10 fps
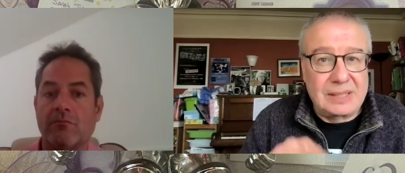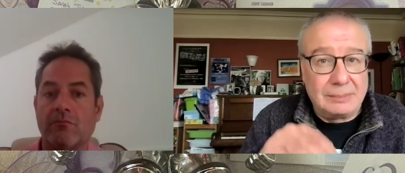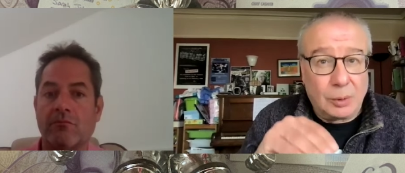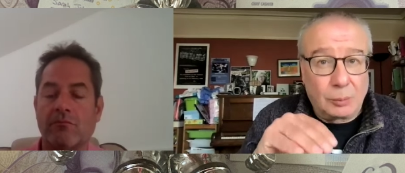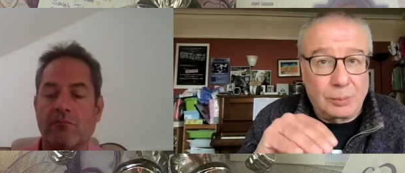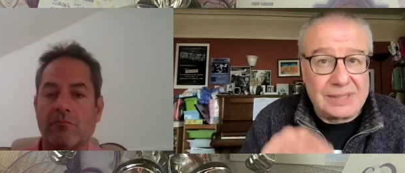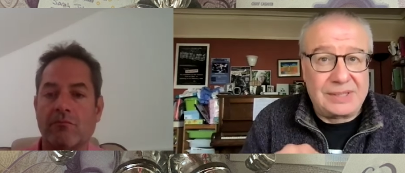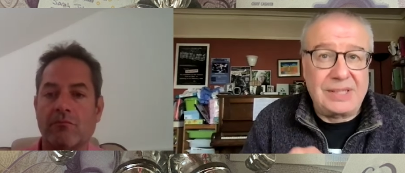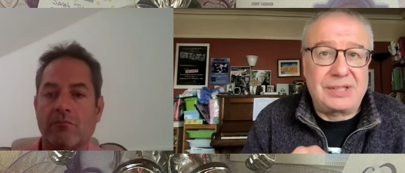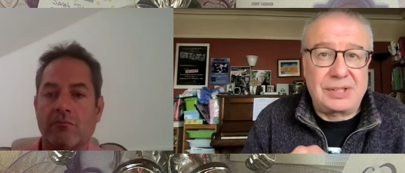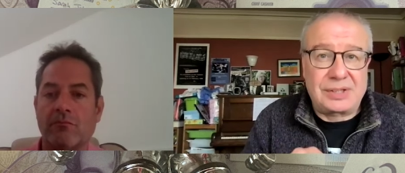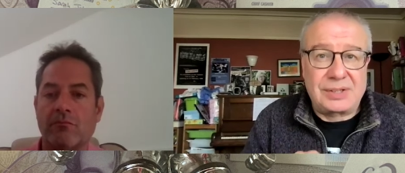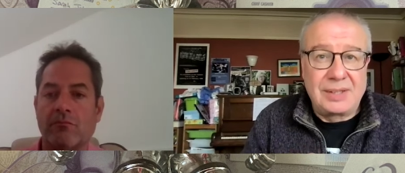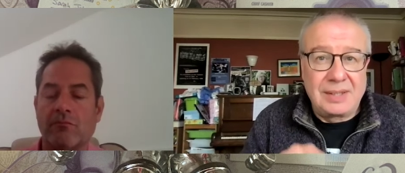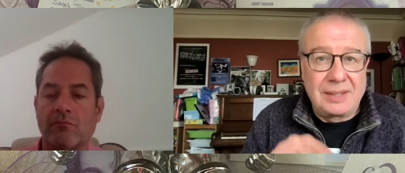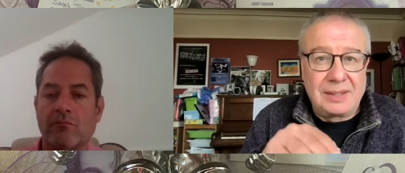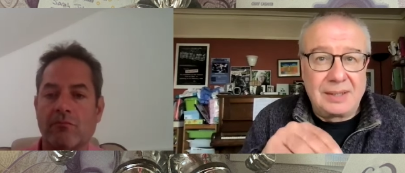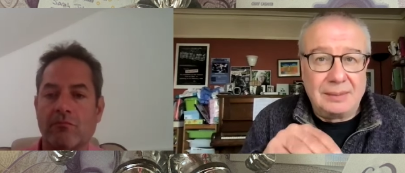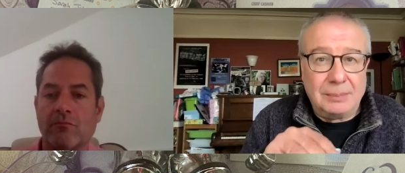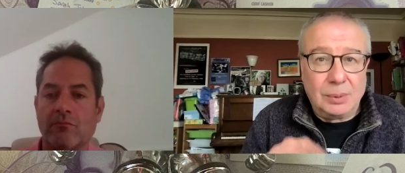Speaker 1: to the more prestigious
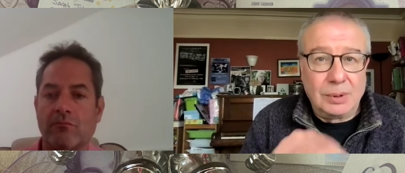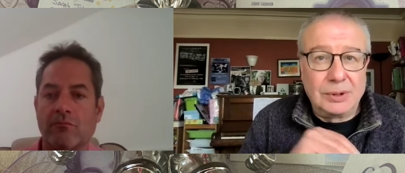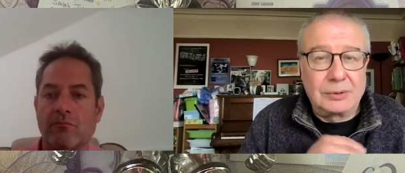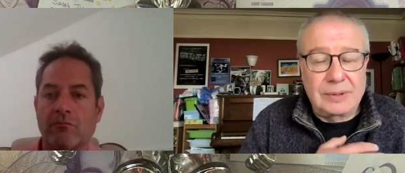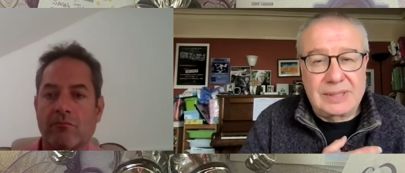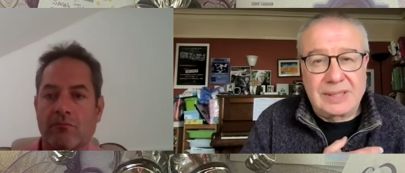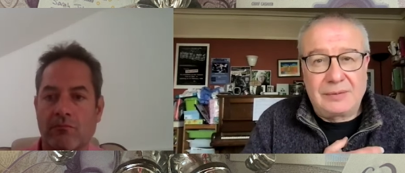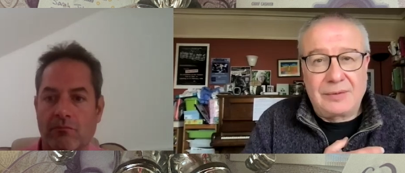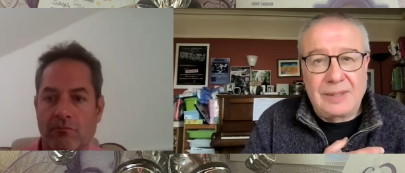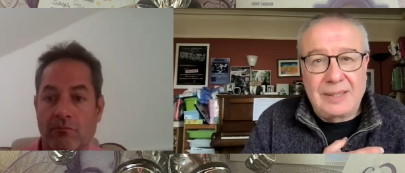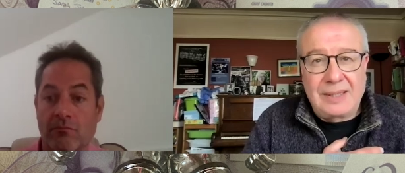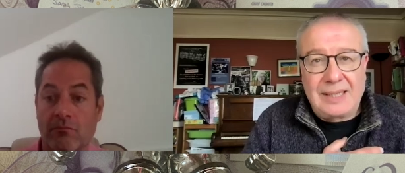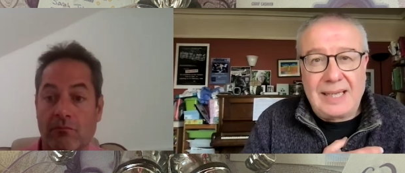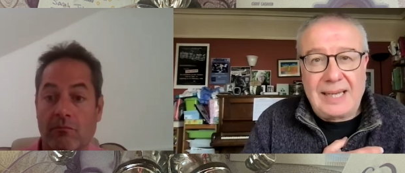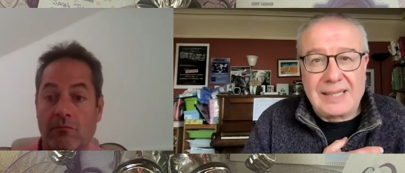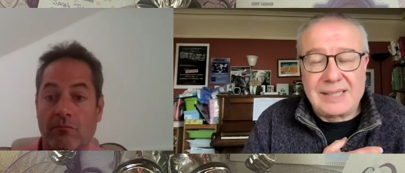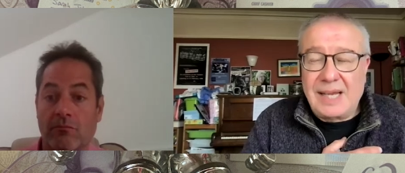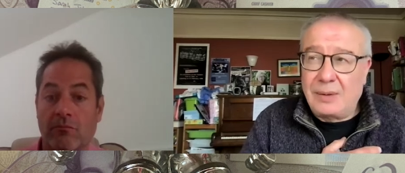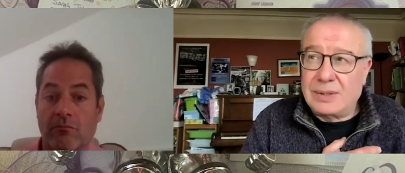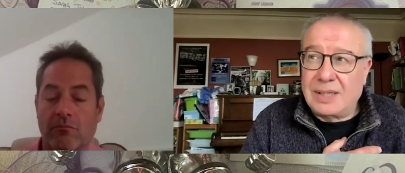and more lucrative E S
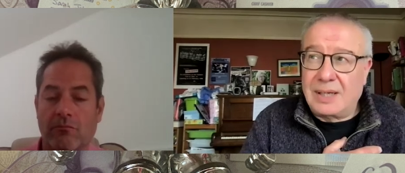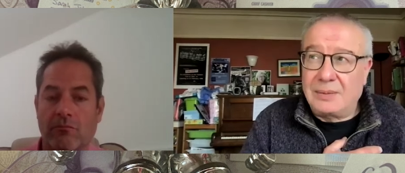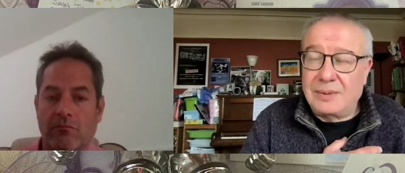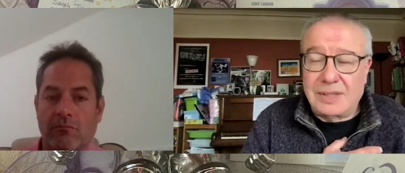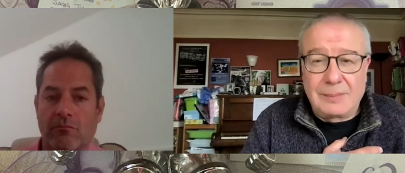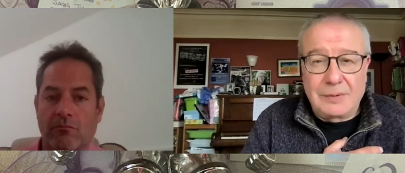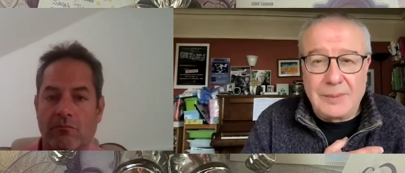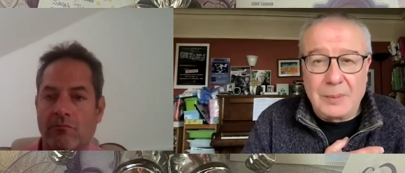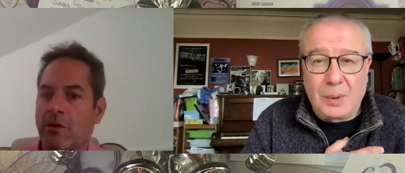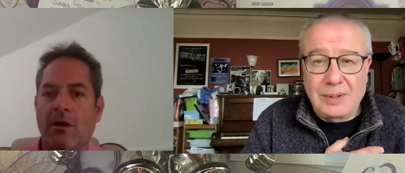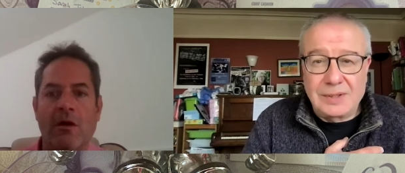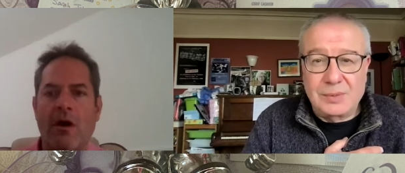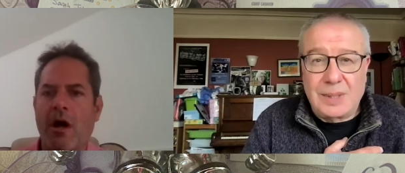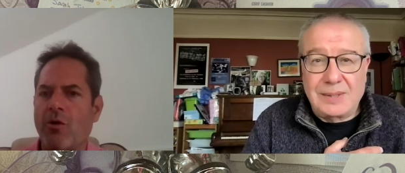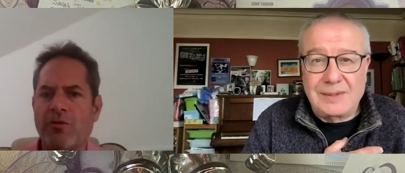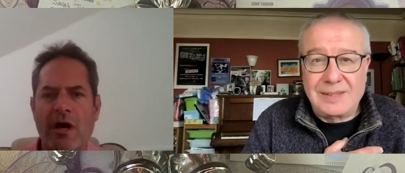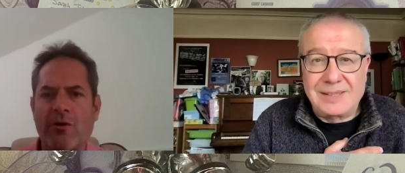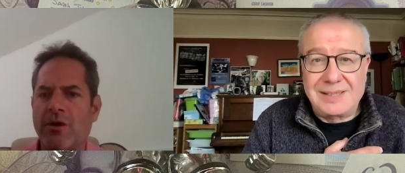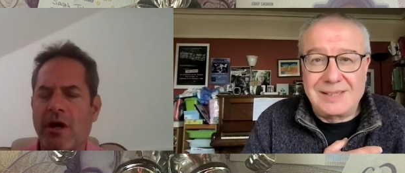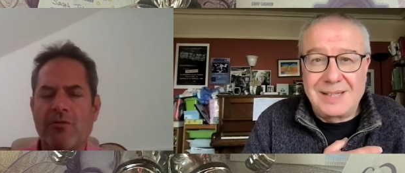L. So some of me wonders whether...
Speaker 2: Oh,
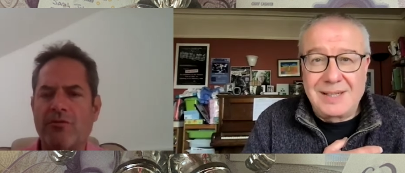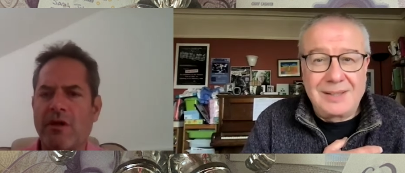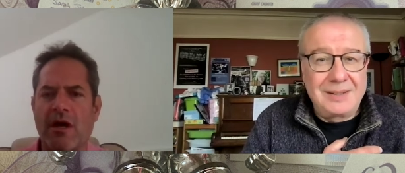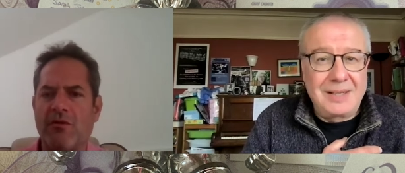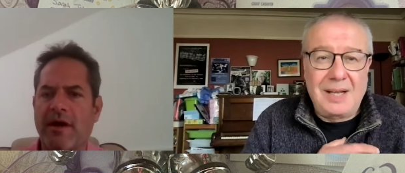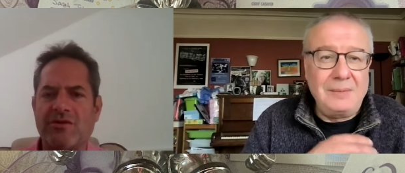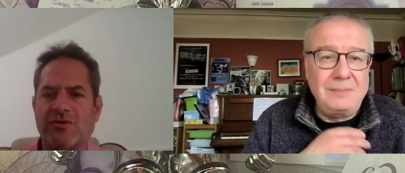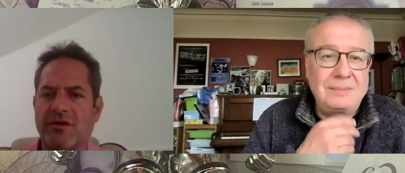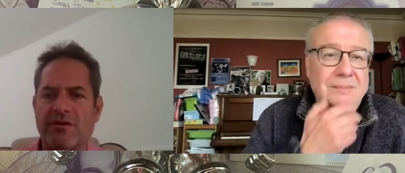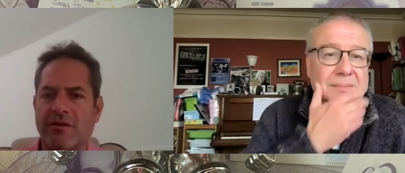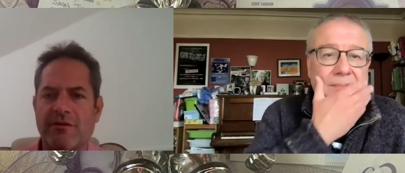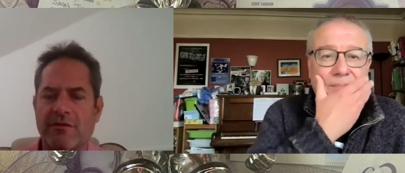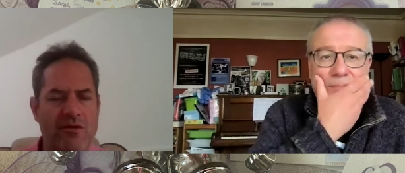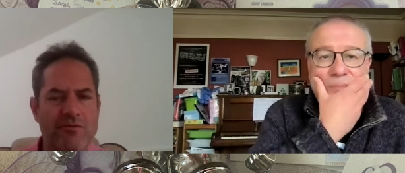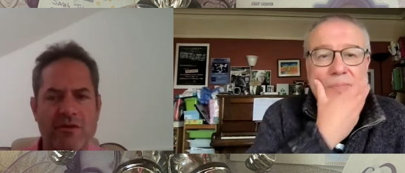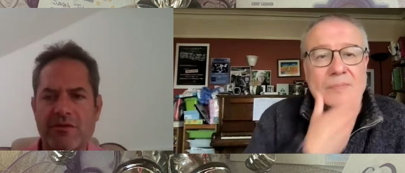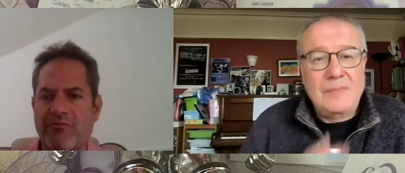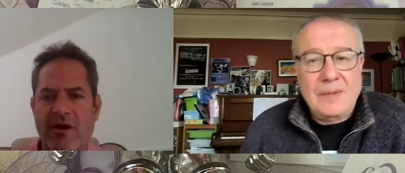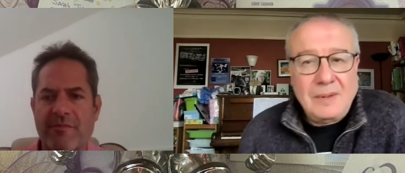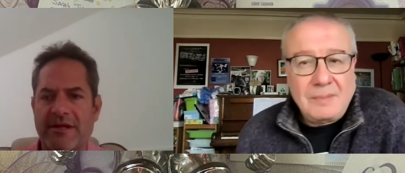no, no, no, no, Adrian. The, the, no, the,
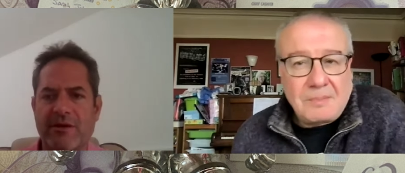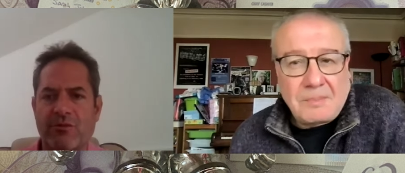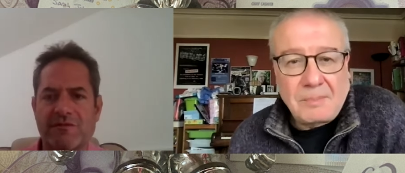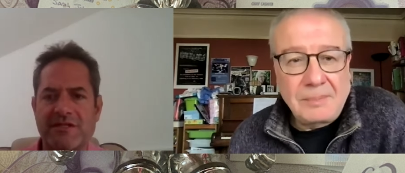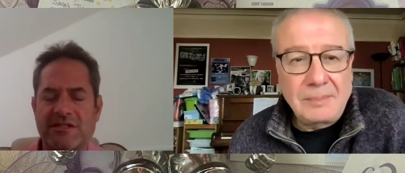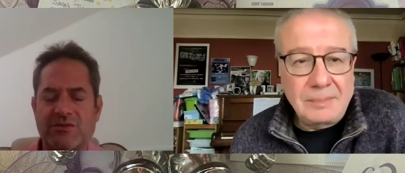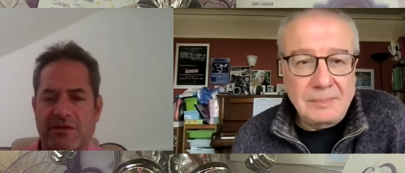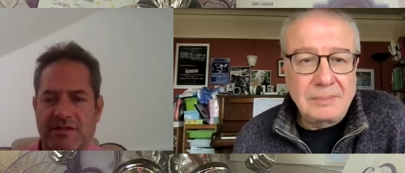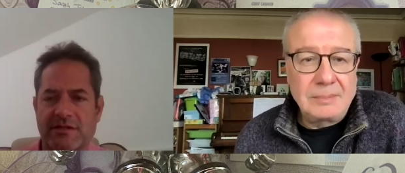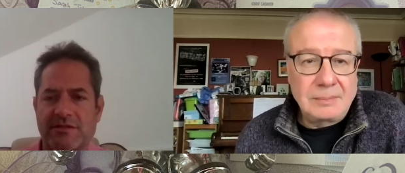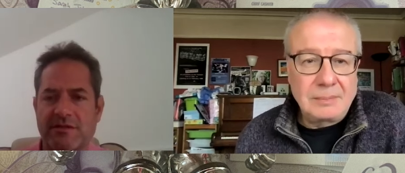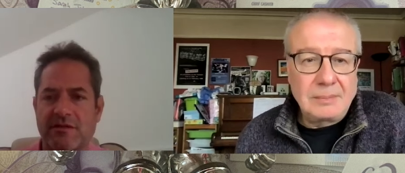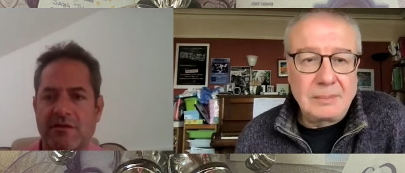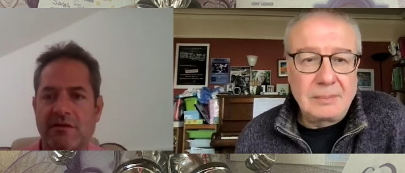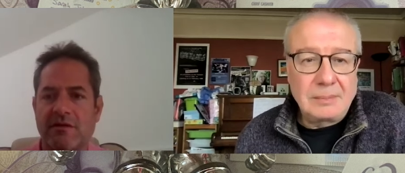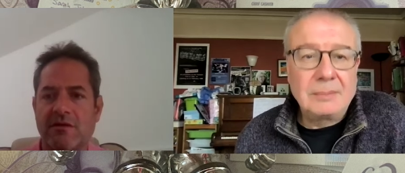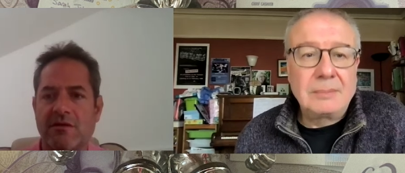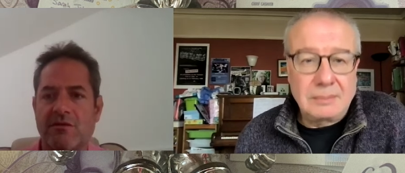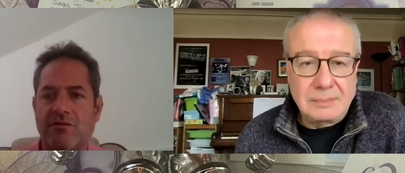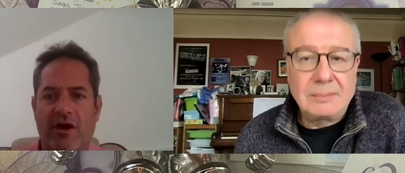the Premier League would have ceased to exist.
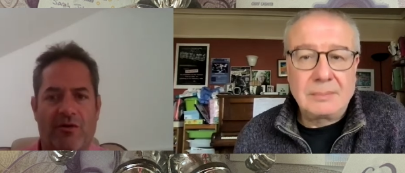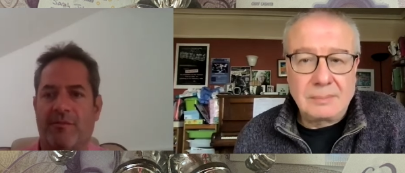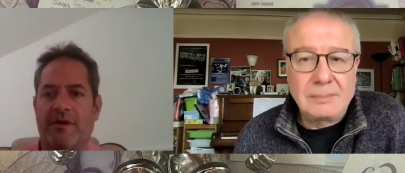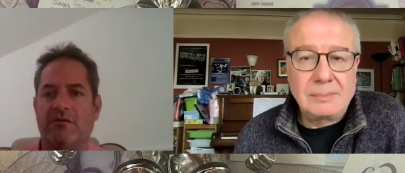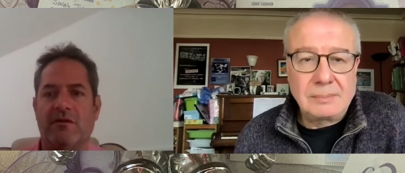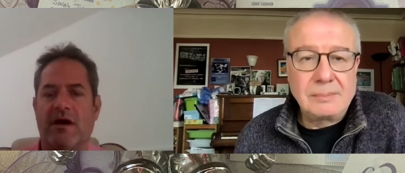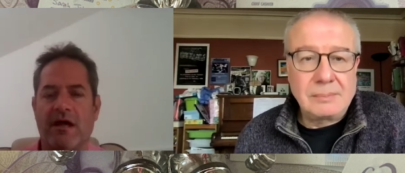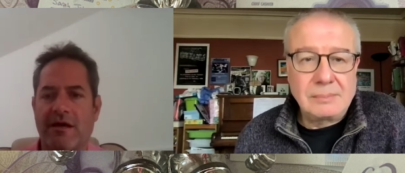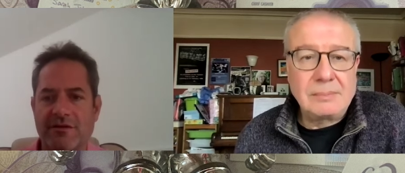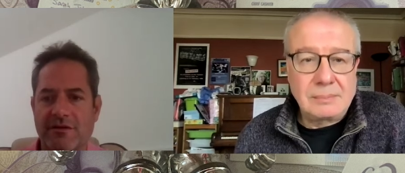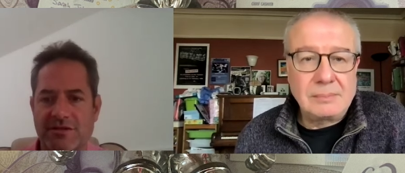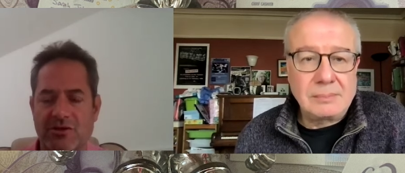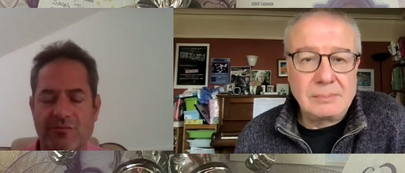No, I mean, under the